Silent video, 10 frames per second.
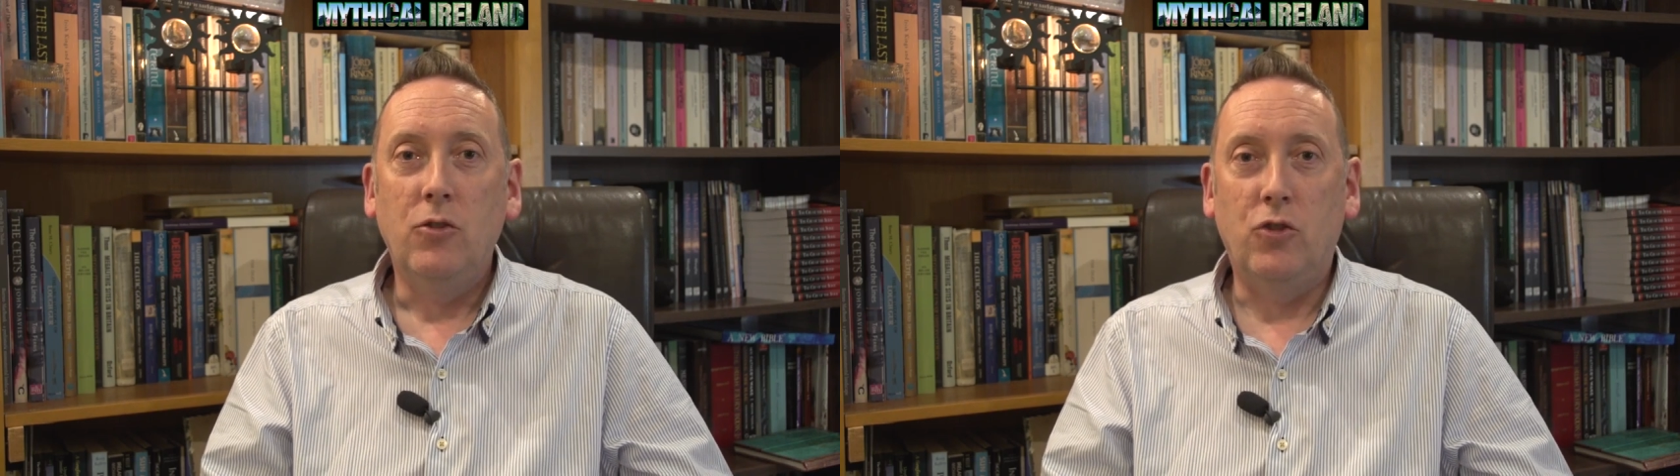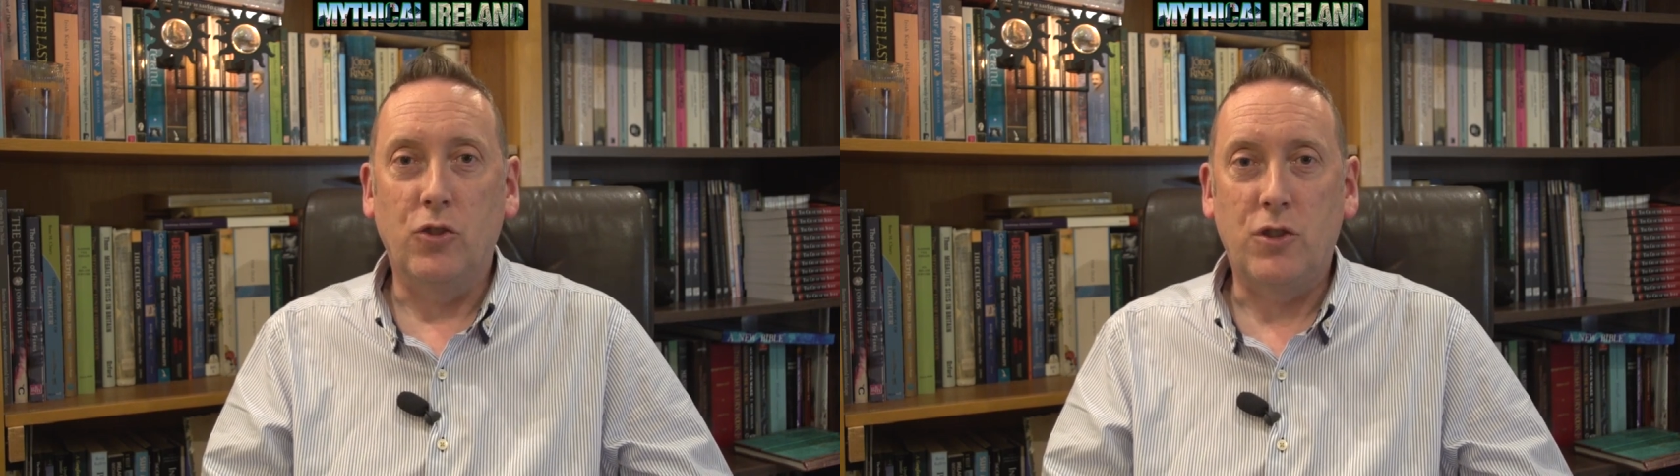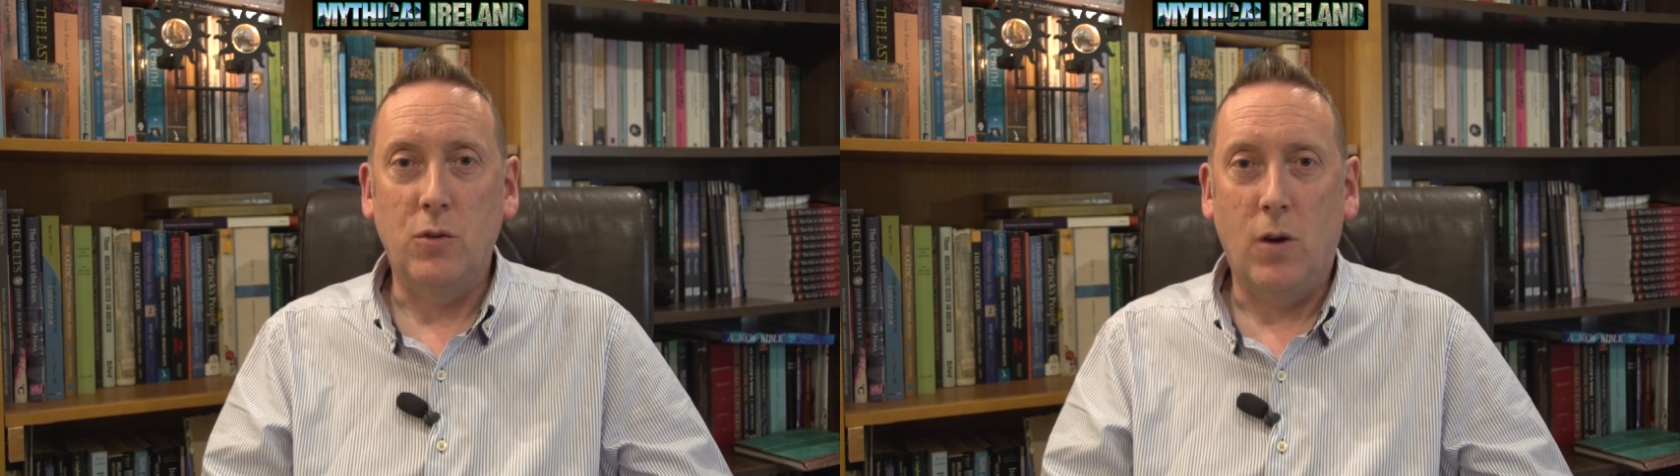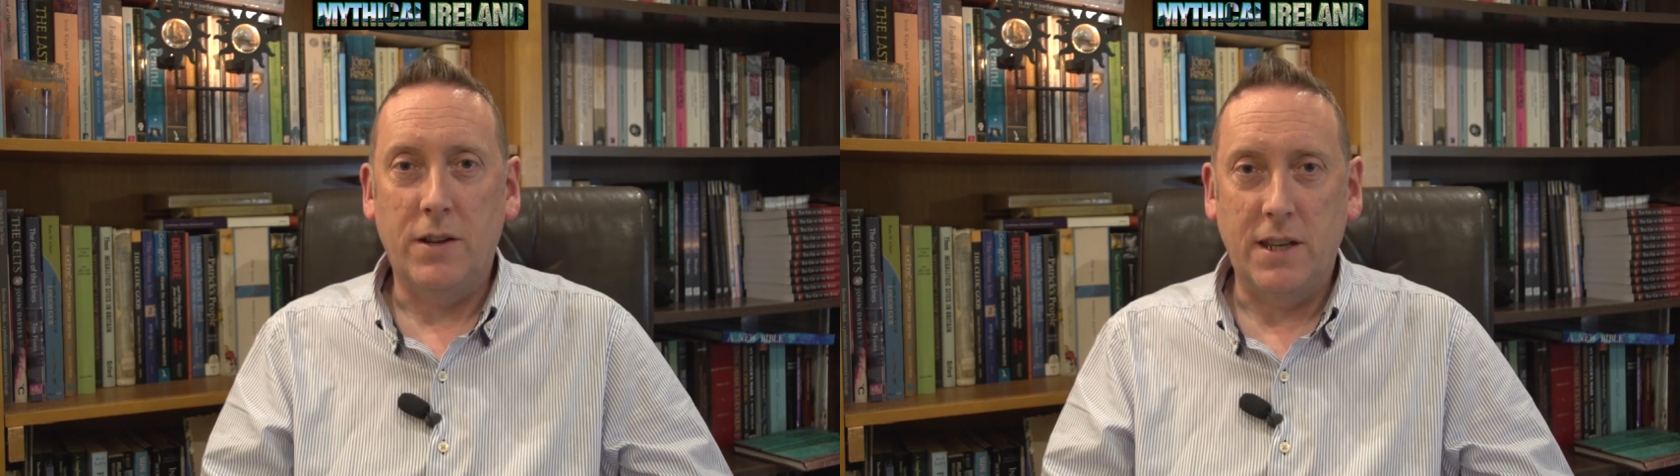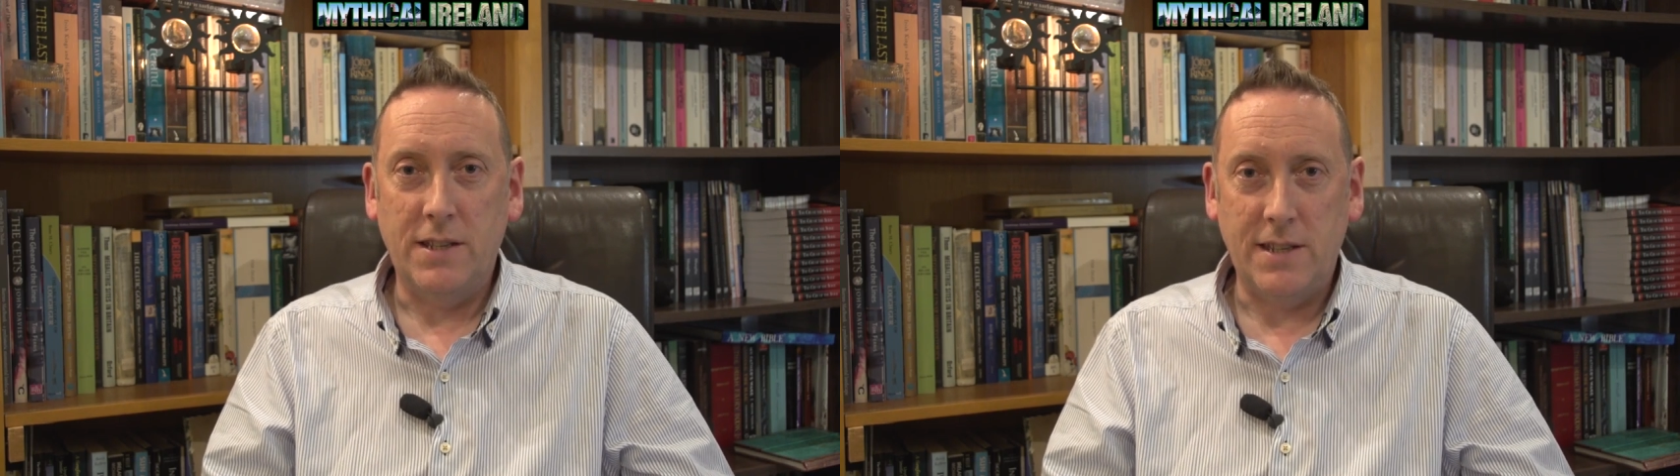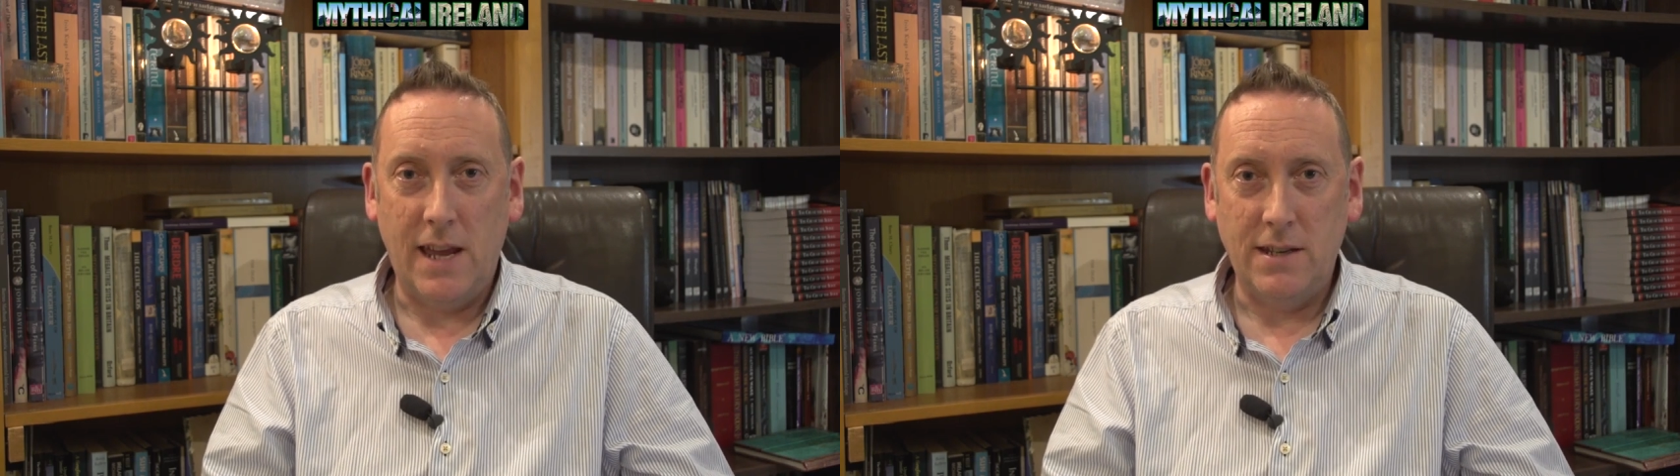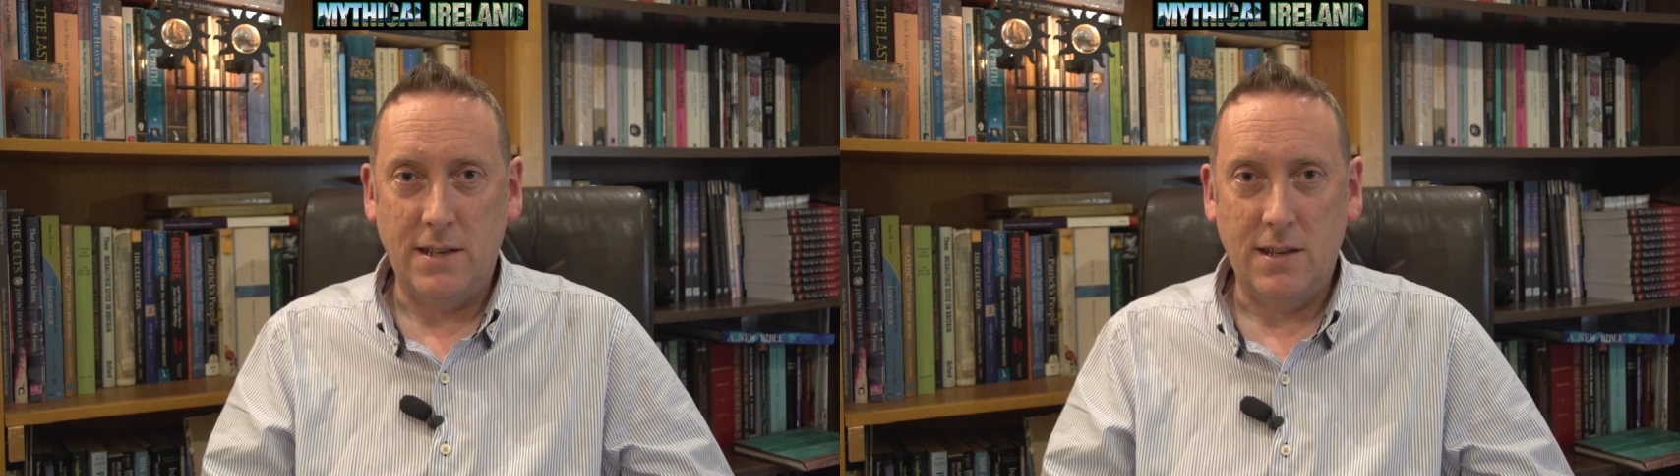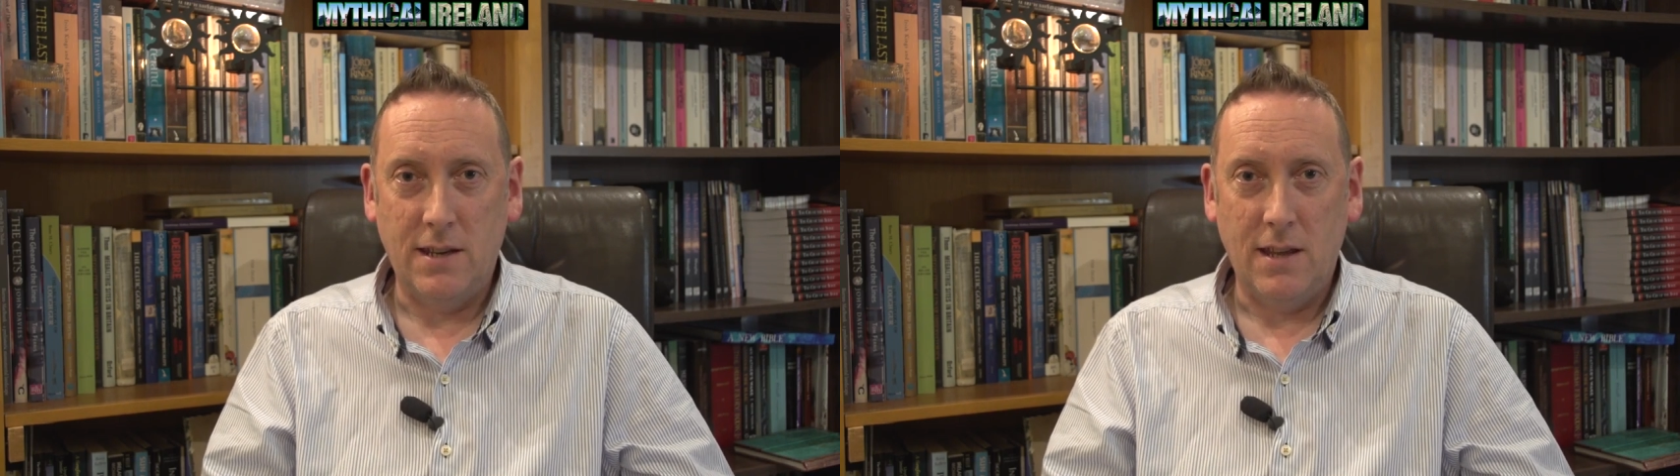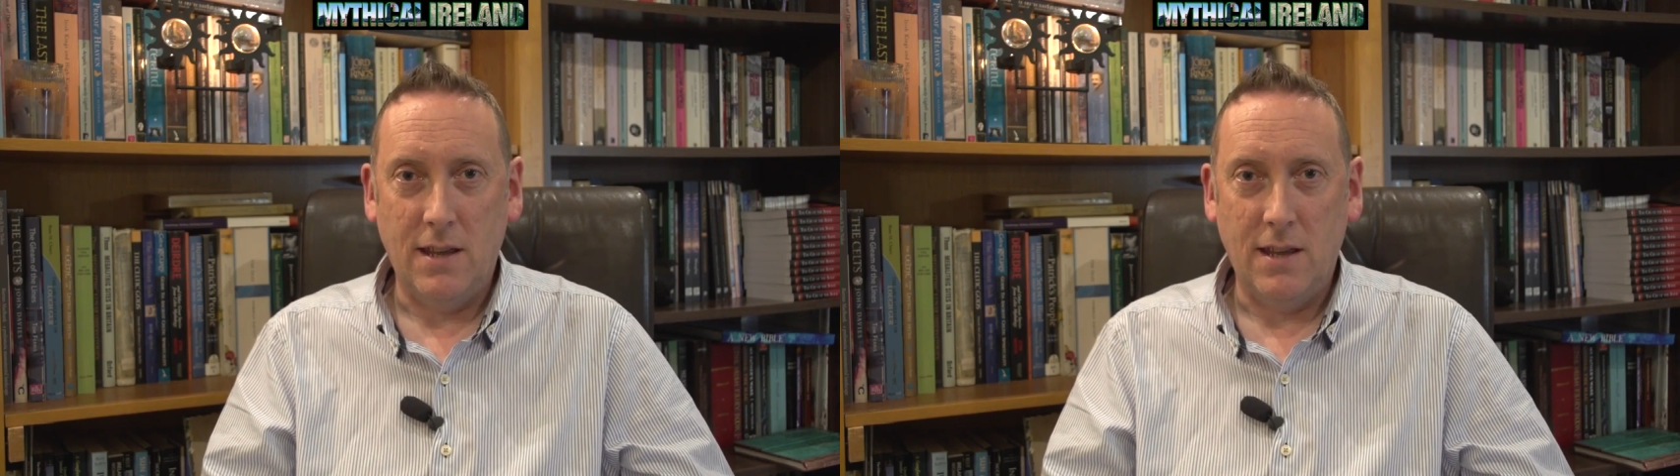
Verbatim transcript: just to what extent